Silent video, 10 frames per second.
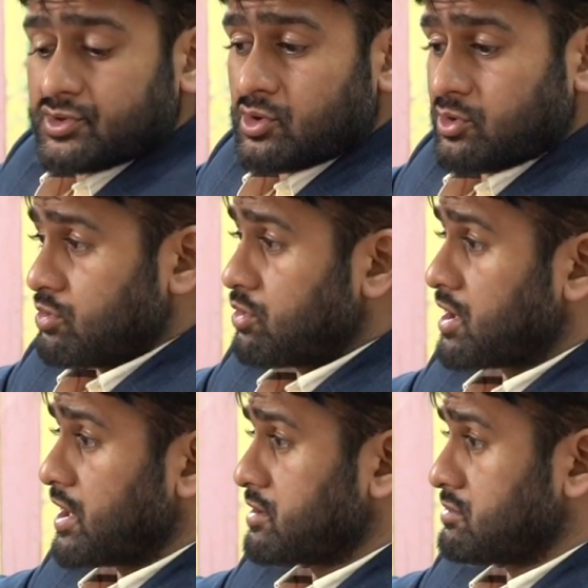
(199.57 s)

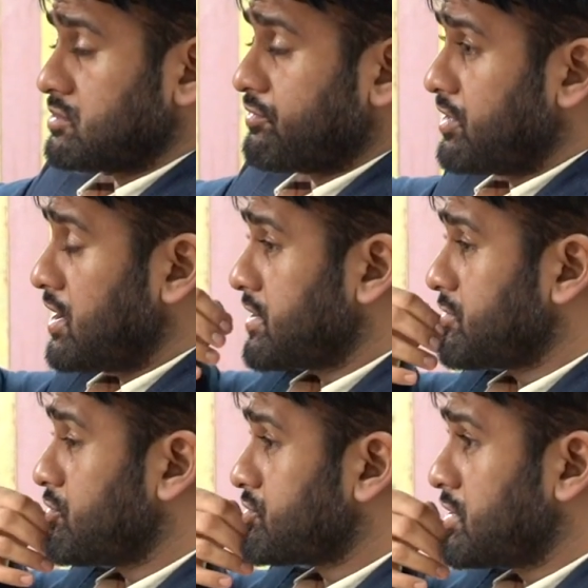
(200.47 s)
You feel like
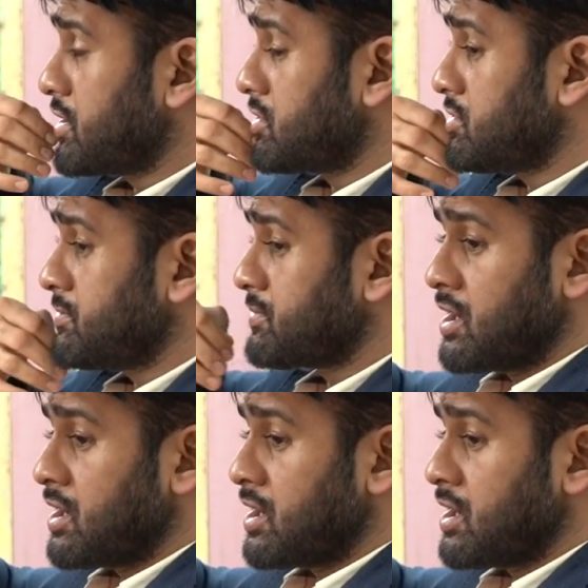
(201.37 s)
you're sitting in a